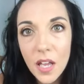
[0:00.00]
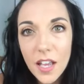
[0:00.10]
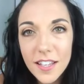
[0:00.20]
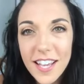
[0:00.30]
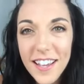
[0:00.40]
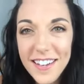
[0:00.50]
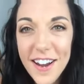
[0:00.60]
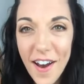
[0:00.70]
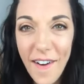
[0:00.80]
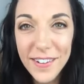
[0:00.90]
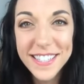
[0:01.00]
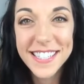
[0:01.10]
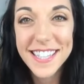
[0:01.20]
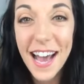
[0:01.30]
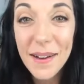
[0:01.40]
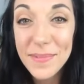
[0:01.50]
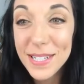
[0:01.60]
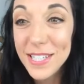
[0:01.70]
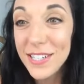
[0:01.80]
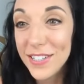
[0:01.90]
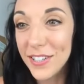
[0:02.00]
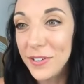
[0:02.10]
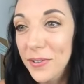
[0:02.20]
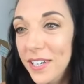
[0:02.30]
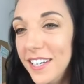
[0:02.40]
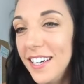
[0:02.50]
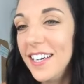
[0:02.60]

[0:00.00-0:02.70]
Does that happen to you?